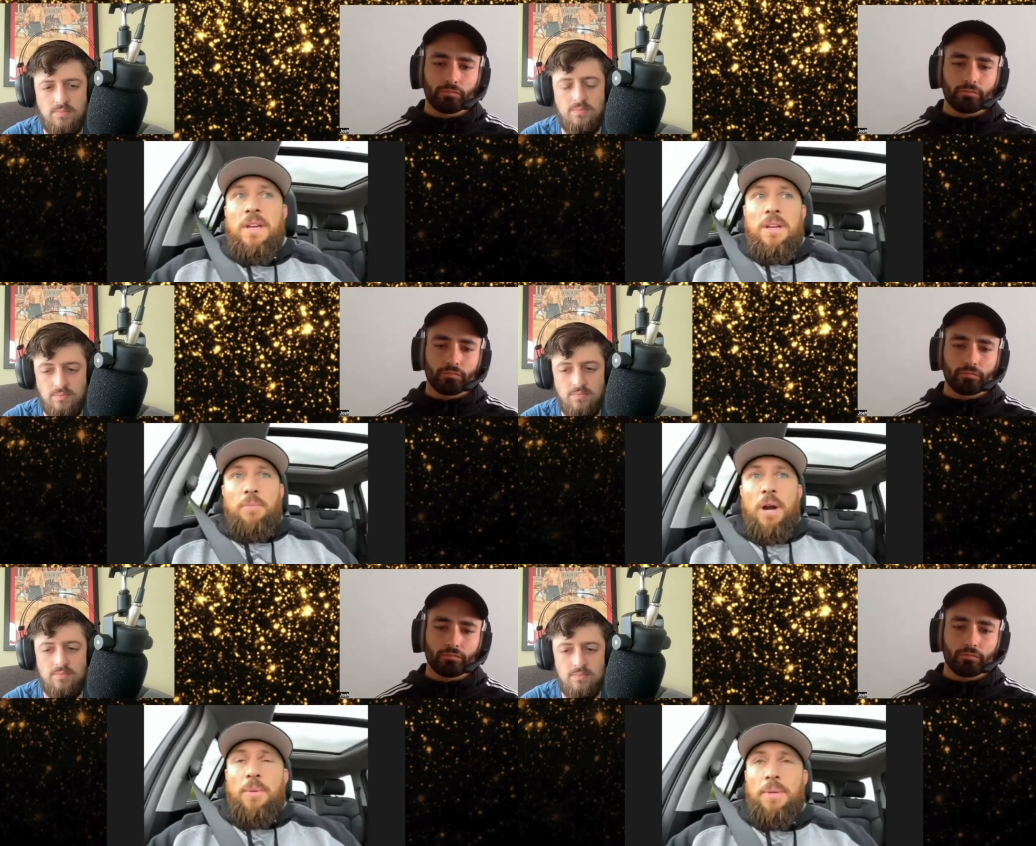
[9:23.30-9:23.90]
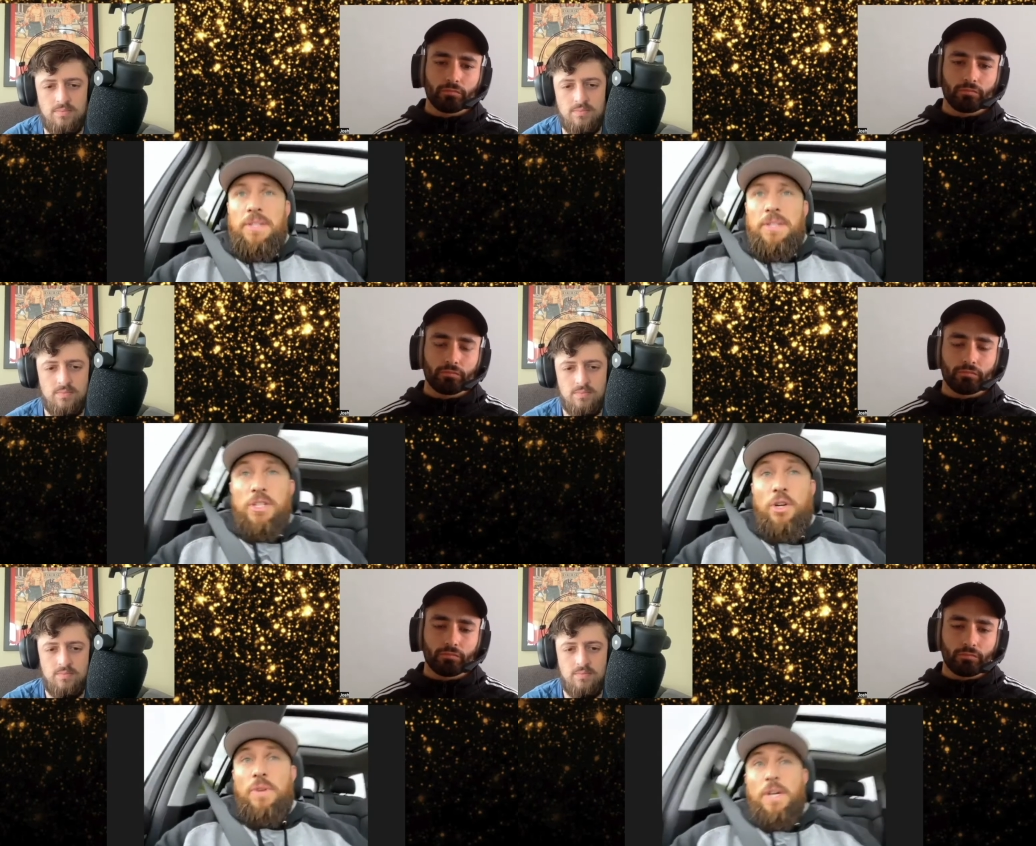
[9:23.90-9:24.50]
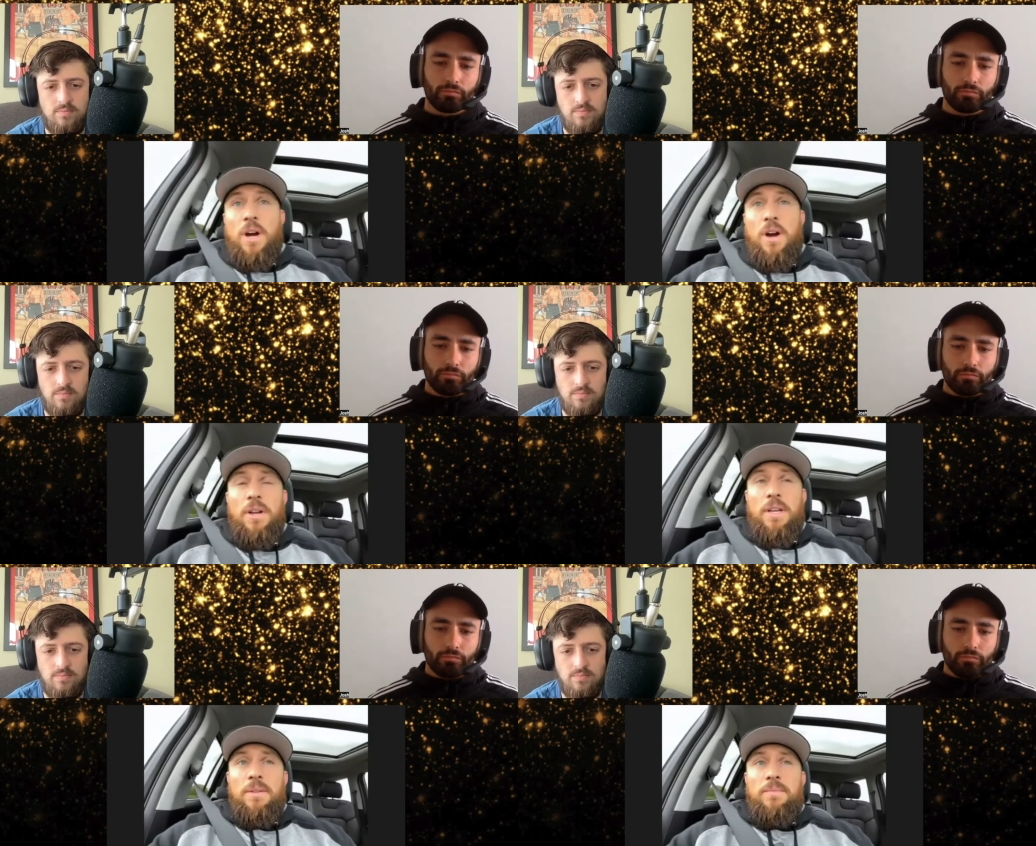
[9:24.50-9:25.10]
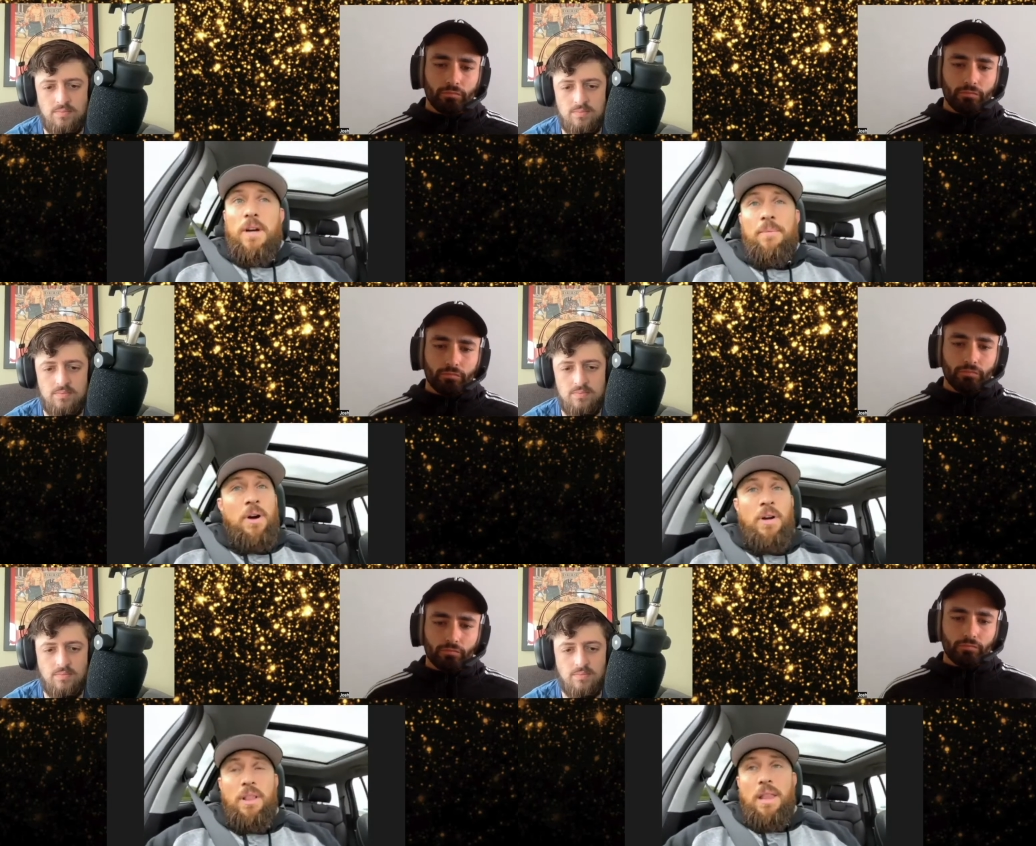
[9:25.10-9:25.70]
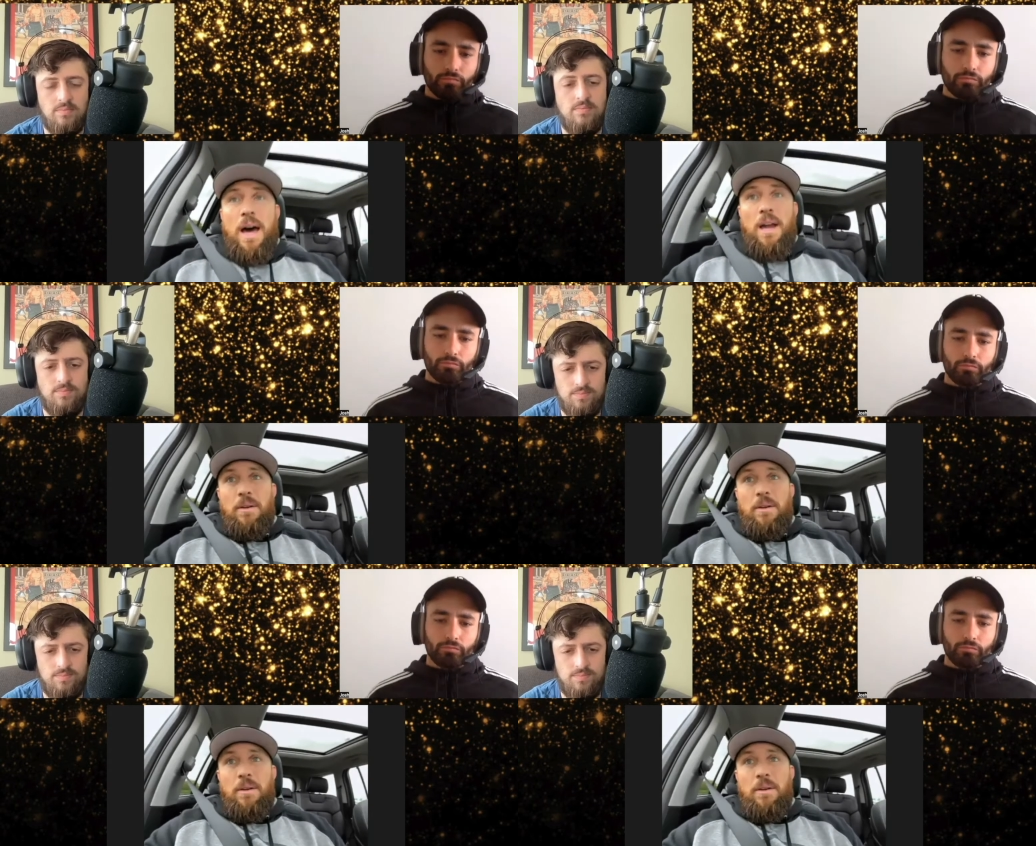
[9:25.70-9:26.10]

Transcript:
Speaker 1: probably still regarded among a lot of,